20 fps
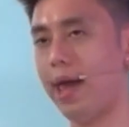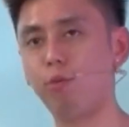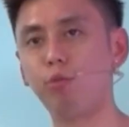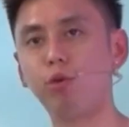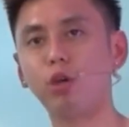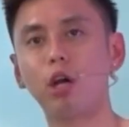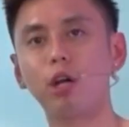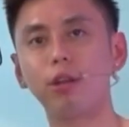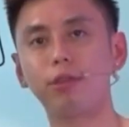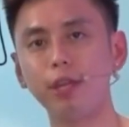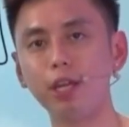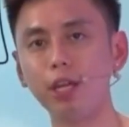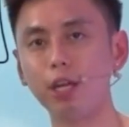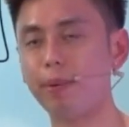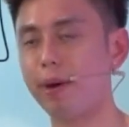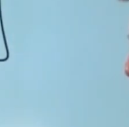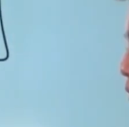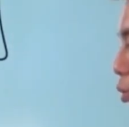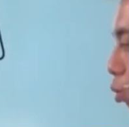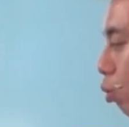going to think
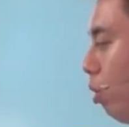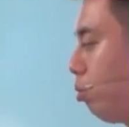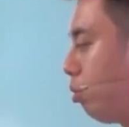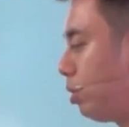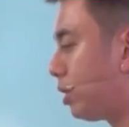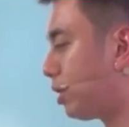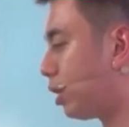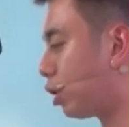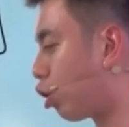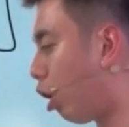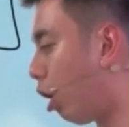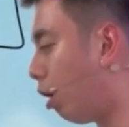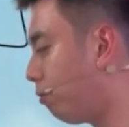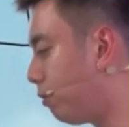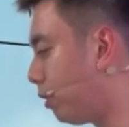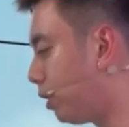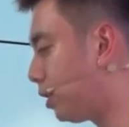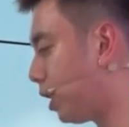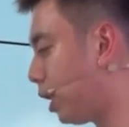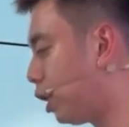about what was the
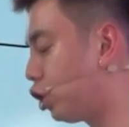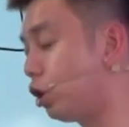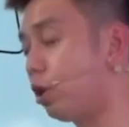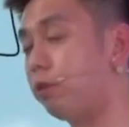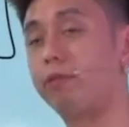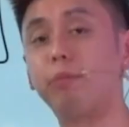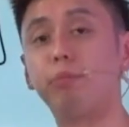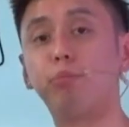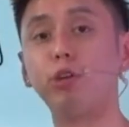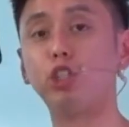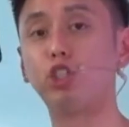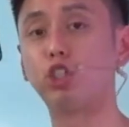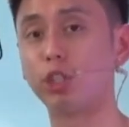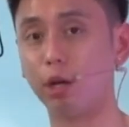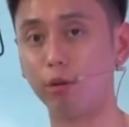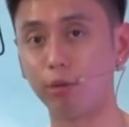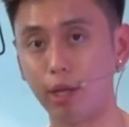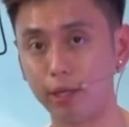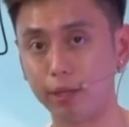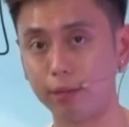conversation of the bridge
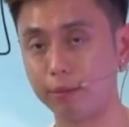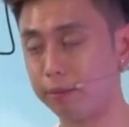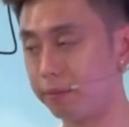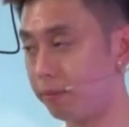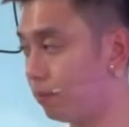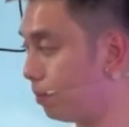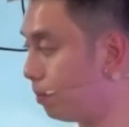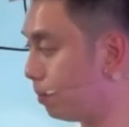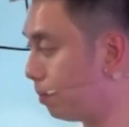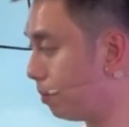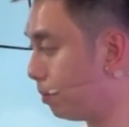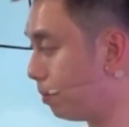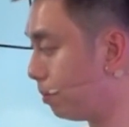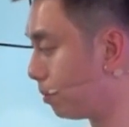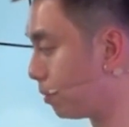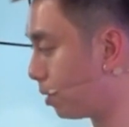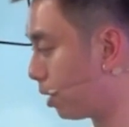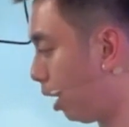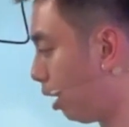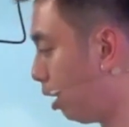sound like.
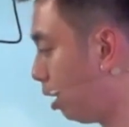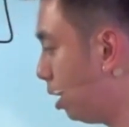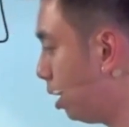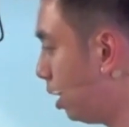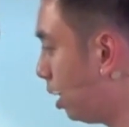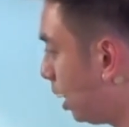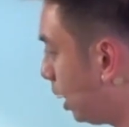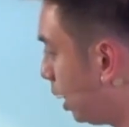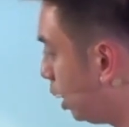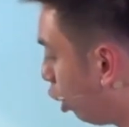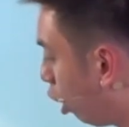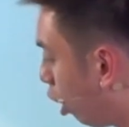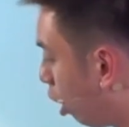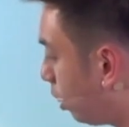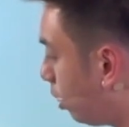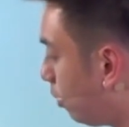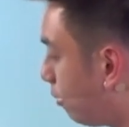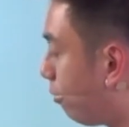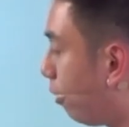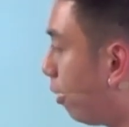Okay? In
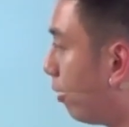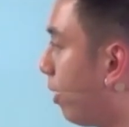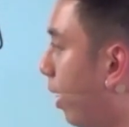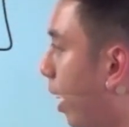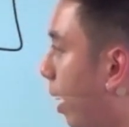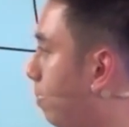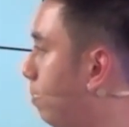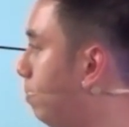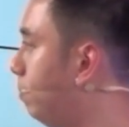order for them